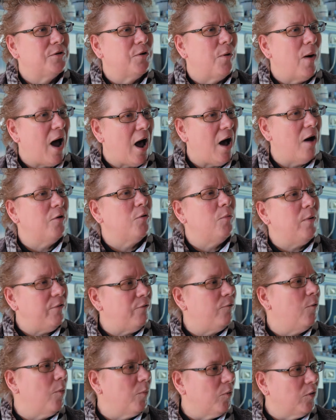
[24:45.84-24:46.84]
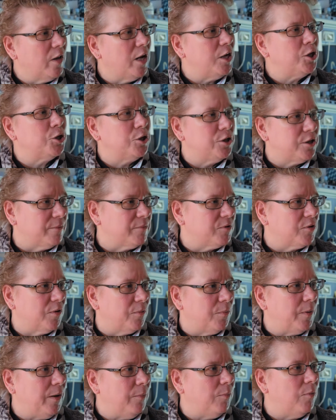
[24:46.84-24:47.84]
how do we form relationships
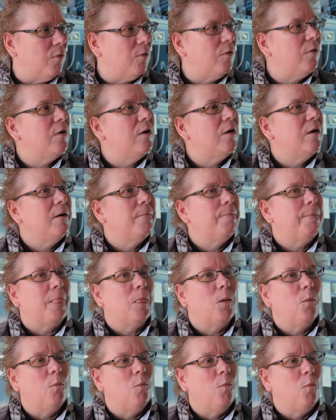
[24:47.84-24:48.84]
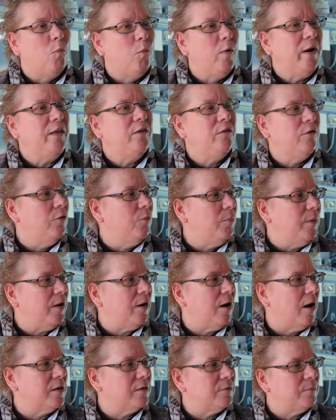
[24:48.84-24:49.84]
with people? We do
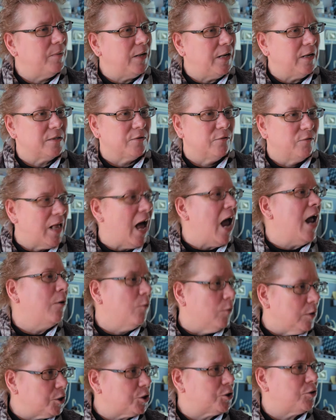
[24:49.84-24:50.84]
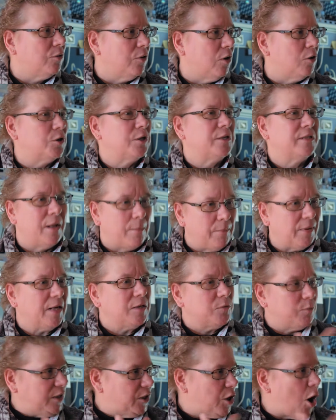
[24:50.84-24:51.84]
because of language to a large extent,
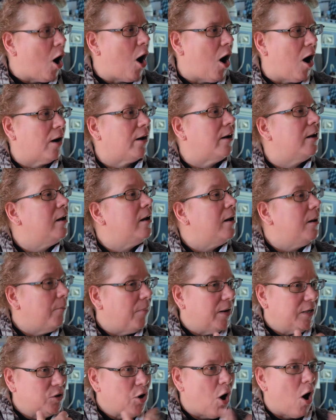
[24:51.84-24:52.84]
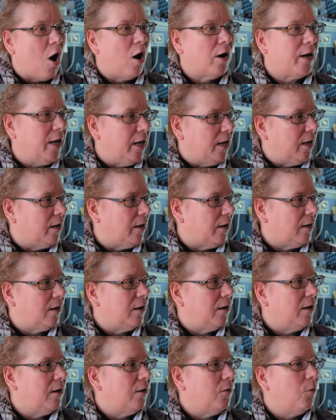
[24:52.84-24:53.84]
because we talk. By talking,
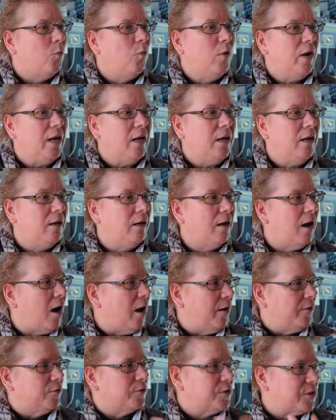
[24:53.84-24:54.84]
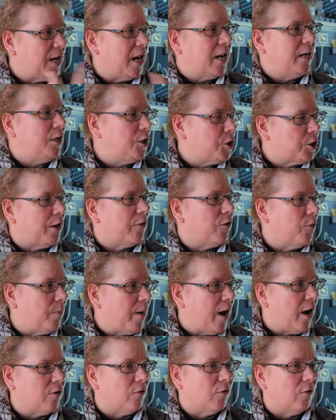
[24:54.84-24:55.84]
we understand each other
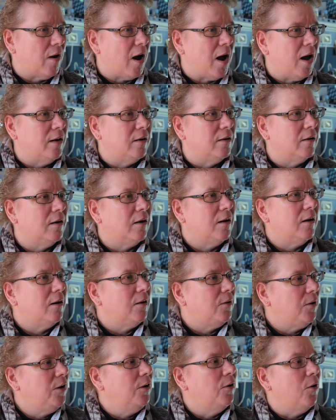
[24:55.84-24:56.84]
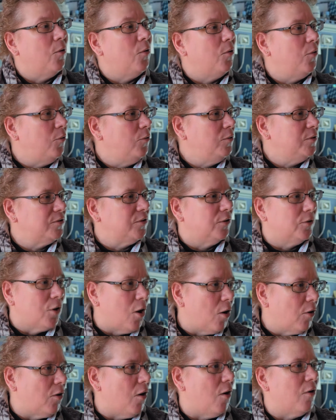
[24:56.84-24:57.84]
better. And, who's the
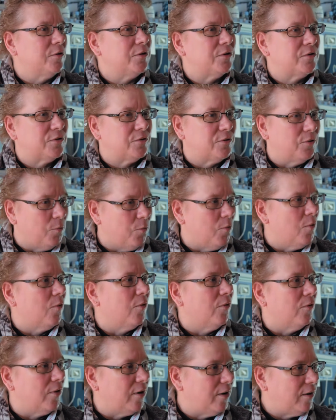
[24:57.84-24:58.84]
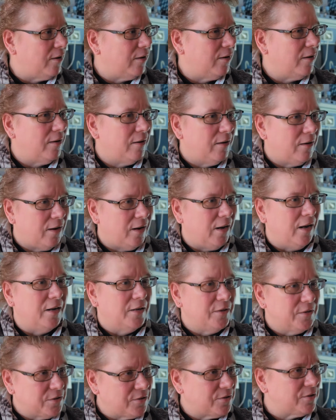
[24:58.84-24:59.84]
logos, the word,
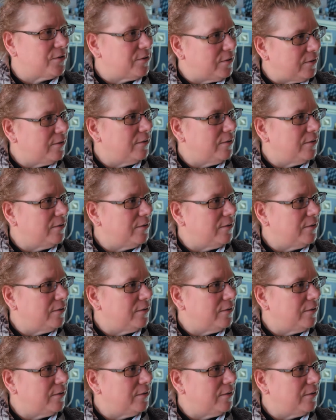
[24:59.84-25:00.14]
is